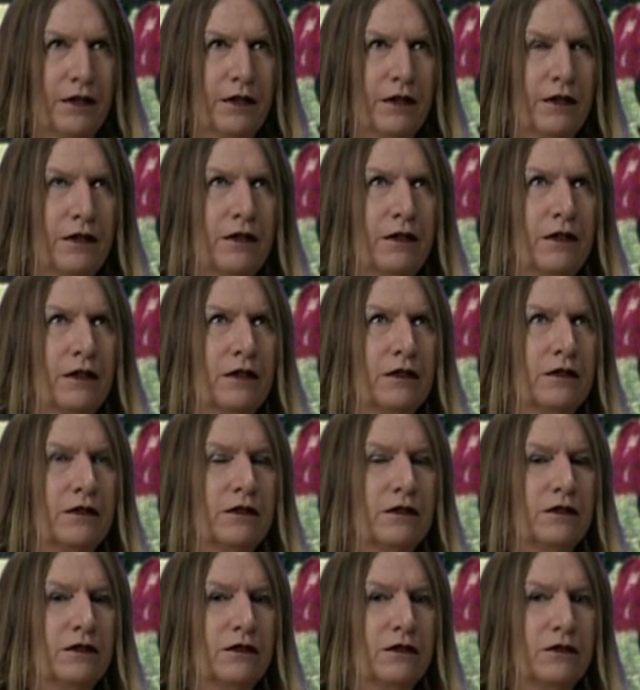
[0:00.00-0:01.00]

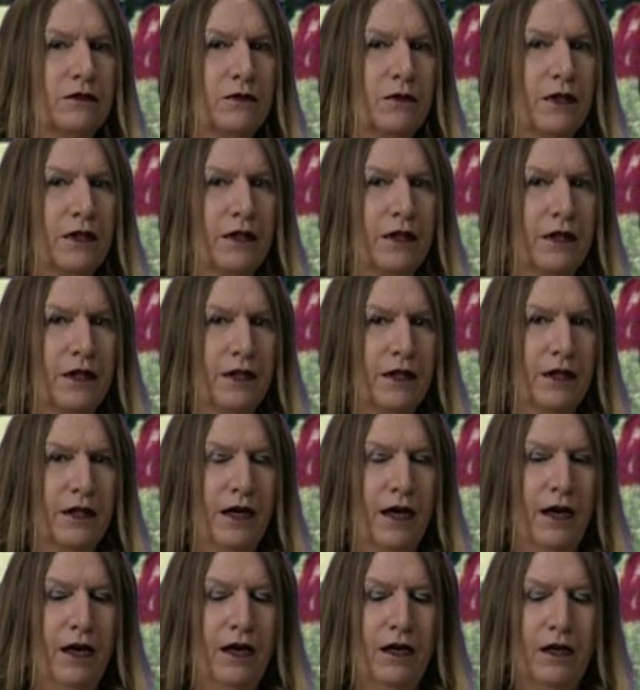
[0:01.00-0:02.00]
that's what they
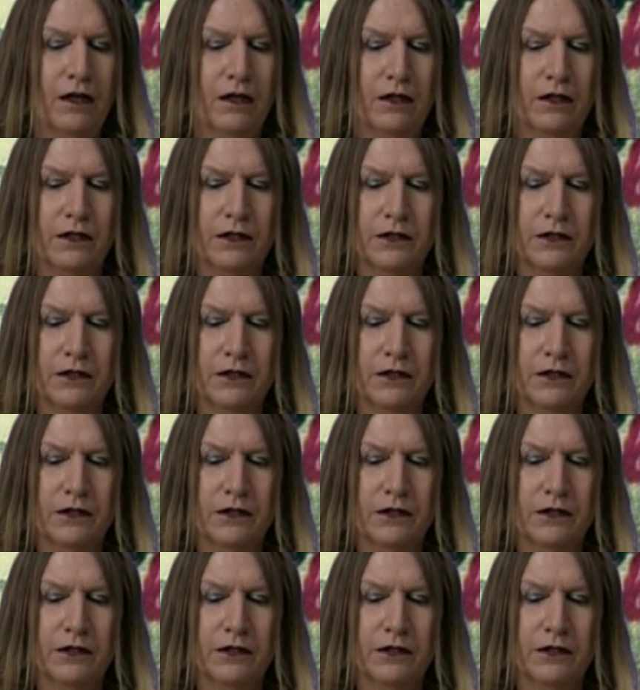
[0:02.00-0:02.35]
are.